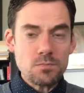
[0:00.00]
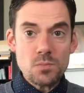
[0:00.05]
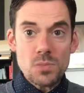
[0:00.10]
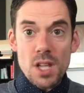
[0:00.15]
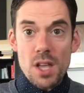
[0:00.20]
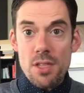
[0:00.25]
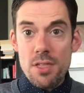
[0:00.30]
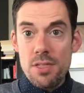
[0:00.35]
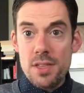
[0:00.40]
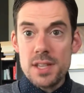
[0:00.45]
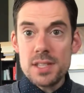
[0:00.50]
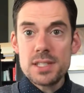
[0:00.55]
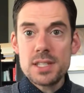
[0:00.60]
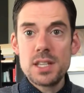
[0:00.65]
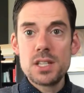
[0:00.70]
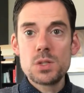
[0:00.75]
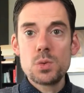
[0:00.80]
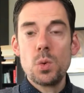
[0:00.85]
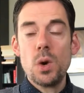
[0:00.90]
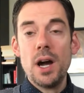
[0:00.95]
This
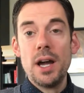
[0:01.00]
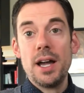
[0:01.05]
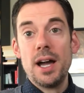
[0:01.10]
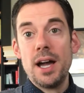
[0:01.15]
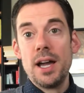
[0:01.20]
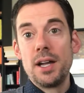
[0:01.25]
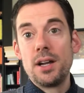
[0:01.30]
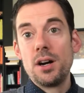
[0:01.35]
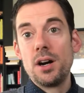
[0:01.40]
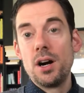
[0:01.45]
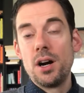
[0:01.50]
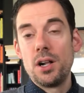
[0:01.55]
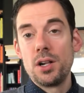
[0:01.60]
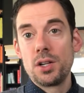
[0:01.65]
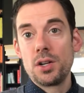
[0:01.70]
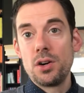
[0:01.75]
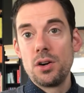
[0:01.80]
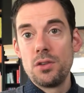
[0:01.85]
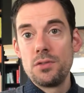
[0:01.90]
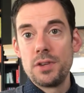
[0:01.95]
is why I call
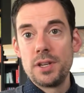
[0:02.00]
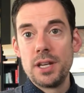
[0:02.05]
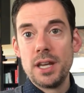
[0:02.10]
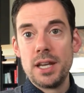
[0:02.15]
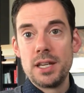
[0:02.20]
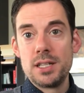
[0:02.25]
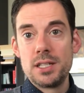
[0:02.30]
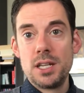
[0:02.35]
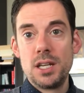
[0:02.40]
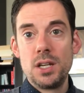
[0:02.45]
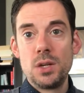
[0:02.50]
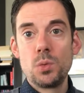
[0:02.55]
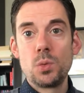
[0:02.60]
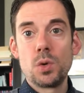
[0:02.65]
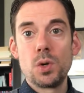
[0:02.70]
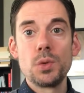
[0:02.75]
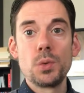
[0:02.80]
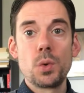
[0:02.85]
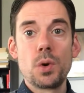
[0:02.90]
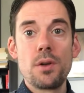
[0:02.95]
COVID-19
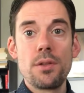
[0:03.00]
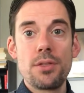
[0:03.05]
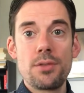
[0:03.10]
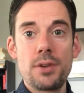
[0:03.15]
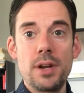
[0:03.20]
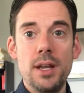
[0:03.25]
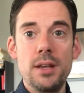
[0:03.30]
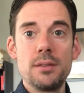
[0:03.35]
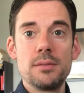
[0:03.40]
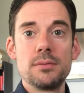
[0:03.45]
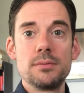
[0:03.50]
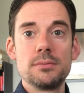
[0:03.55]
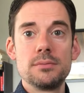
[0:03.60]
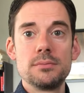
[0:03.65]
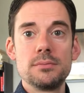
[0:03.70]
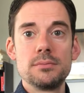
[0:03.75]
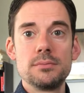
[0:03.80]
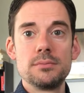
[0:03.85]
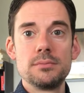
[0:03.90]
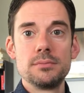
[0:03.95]
World War III,
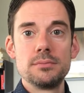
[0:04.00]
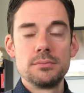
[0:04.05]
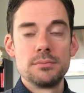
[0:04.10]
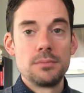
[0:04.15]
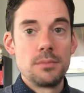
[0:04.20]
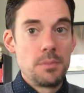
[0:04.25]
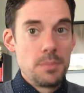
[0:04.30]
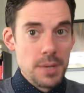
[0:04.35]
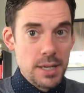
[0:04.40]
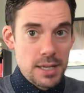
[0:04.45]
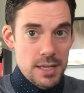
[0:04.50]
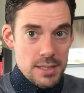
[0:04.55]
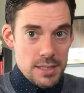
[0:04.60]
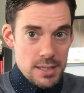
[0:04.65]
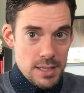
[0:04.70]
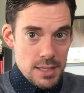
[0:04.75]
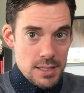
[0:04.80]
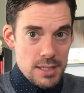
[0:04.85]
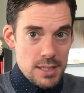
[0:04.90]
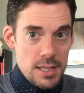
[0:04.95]
because
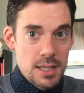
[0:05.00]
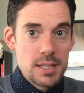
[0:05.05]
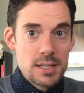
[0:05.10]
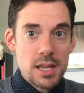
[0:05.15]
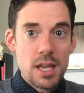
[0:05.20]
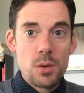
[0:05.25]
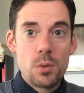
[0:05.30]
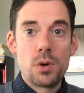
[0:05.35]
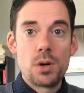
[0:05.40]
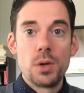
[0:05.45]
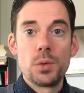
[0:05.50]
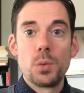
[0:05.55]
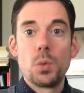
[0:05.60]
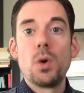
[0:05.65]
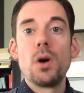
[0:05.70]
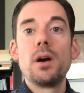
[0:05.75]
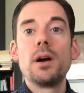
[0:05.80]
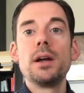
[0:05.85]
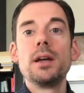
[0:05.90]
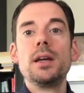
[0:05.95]
this is a world
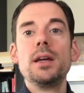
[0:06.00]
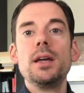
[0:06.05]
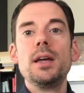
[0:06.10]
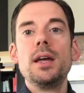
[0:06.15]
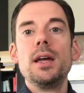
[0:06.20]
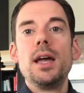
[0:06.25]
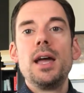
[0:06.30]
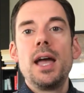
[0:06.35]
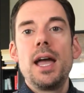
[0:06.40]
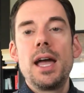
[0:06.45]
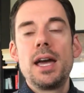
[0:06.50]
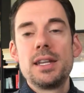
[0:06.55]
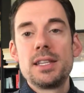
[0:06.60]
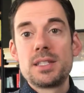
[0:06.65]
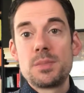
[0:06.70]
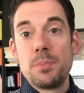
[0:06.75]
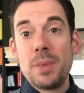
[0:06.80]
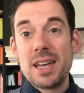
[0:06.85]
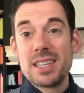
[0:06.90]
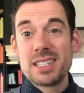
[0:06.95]
war. And it's
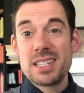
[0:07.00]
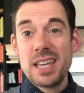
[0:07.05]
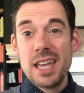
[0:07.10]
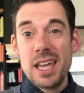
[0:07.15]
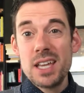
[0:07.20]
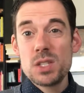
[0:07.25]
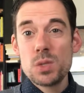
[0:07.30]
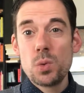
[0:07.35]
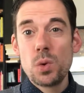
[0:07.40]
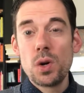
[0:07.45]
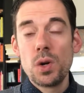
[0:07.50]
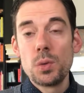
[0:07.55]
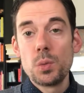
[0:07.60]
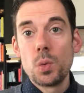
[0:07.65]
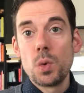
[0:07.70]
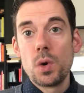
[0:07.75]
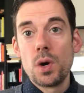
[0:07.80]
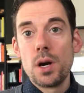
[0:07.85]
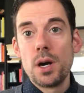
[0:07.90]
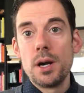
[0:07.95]
best case world
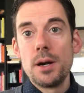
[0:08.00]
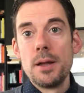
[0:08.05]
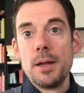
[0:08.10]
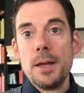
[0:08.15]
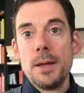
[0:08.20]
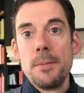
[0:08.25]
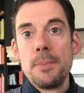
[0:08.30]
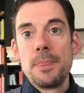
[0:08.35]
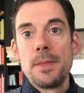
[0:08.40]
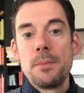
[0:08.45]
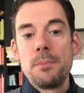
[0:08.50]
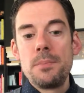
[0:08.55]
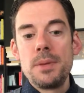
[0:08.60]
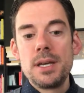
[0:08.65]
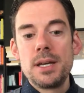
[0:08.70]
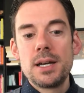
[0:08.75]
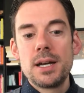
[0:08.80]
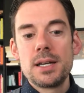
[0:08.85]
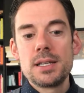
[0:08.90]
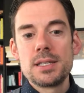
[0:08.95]
war
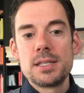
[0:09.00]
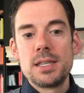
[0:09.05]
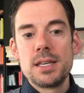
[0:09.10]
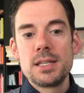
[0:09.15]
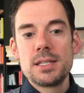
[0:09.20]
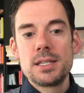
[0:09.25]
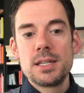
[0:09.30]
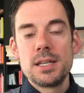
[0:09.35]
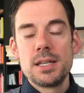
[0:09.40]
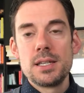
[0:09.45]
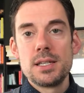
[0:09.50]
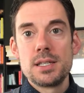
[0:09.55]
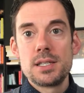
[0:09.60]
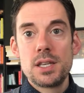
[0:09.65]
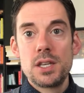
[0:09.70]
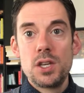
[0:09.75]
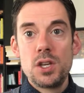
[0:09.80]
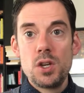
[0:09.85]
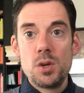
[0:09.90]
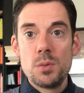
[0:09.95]
because this is
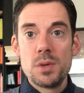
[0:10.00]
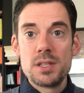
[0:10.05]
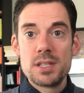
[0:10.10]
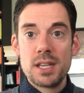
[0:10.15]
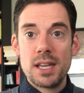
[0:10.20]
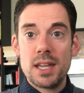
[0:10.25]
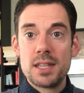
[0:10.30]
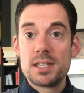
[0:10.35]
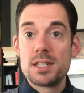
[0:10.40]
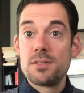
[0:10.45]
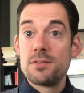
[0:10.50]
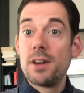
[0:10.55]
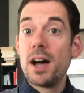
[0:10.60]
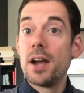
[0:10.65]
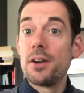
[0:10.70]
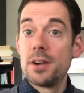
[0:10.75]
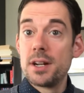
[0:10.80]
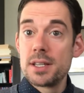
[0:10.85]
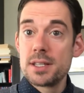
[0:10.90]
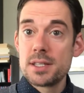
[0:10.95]
humans against a
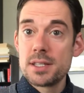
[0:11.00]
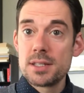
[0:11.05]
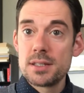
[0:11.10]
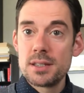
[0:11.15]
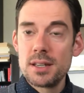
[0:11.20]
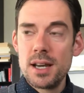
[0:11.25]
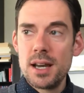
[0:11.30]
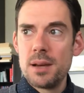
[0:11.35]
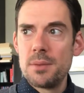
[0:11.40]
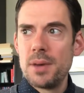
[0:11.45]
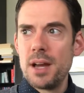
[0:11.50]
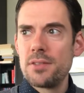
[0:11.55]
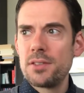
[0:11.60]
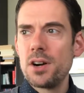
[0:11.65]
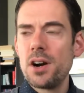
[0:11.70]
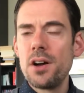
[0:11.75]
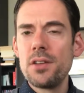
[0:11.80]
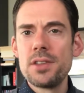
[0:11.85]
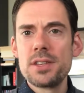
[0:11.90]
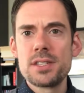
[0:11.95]
virus. I've
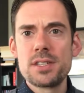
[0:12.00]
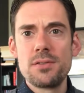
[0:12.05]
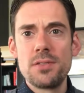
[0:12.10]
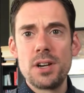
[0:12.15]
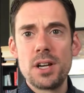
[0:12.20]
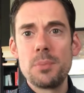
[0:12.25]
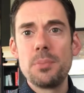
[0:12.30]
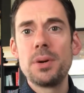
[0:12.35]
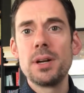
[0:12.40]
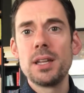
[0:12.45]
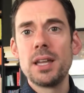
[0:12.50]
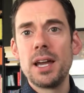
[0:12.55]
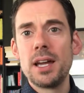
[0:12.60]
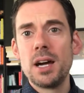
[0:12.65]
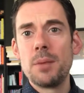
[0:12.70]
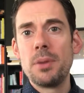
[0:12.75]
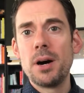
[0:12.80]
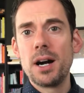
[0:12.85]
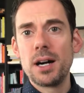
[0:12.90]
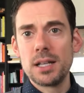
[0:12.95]
called this a very polite
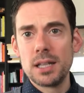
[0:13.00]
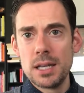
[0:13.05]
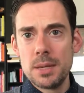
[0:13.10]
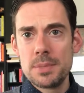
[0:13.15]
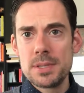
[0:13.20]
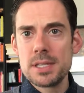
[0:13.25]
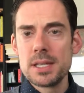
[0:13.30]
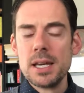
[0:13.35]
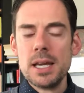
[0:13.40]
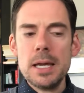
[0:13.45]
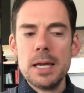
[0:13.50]
apocalypse.